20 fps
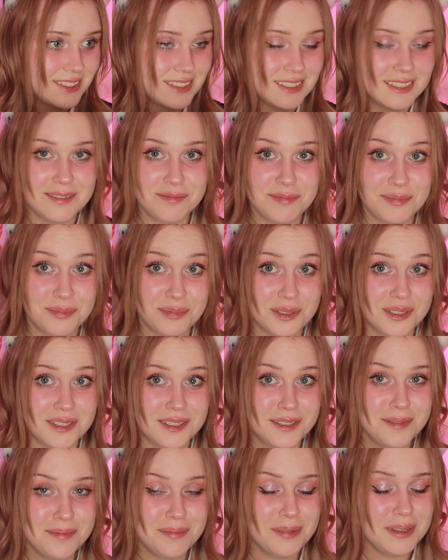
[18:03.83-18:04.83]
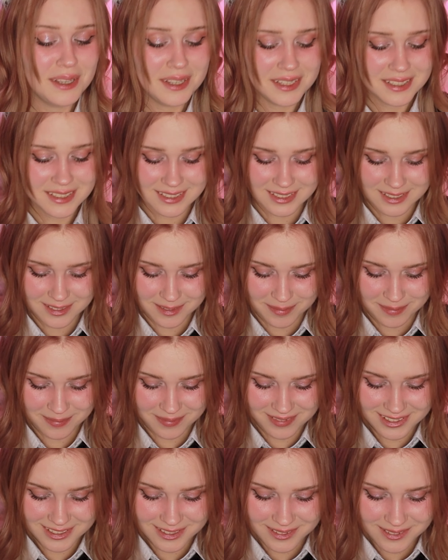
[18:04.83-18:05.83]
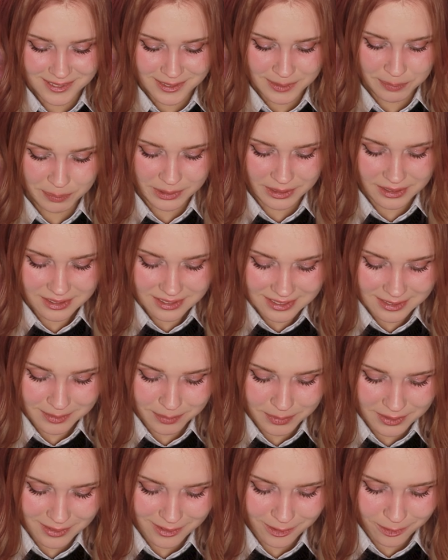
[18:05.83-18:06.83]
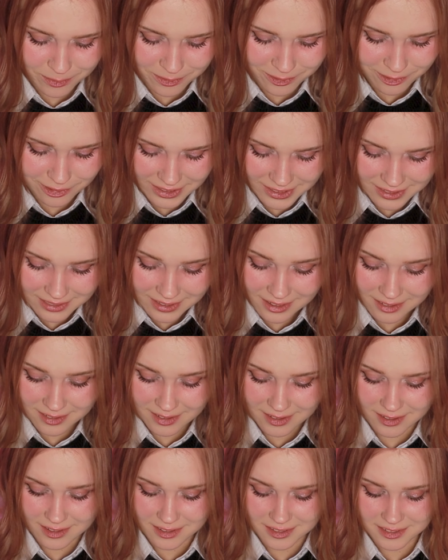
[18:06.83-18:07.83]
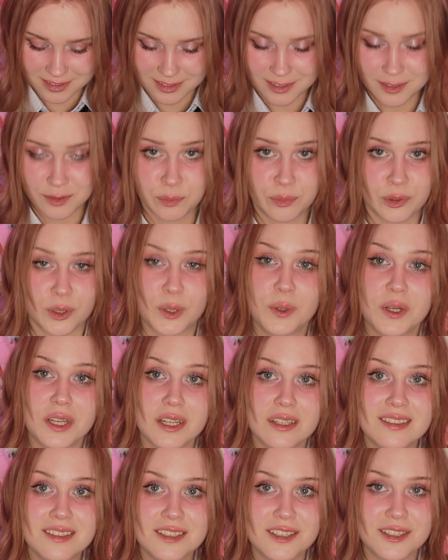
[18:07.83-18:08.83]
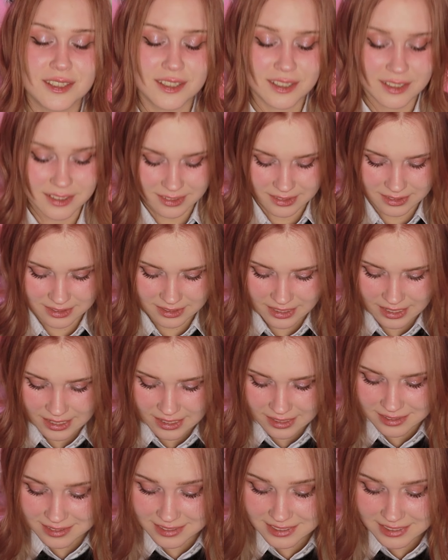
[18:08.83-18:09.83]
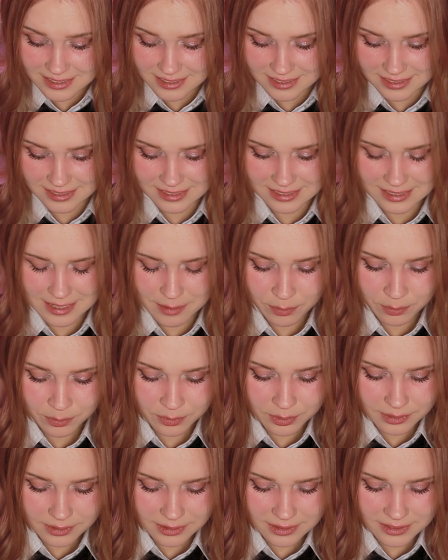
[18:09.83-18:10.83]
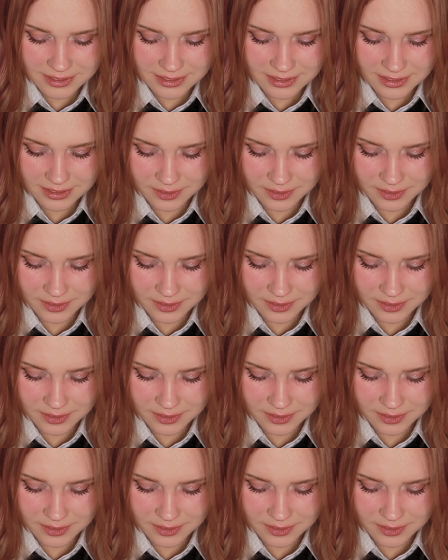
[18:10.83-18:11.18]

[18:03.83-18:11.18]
seems to be some loose parts, but hopefully they aren't broken, just disassembled.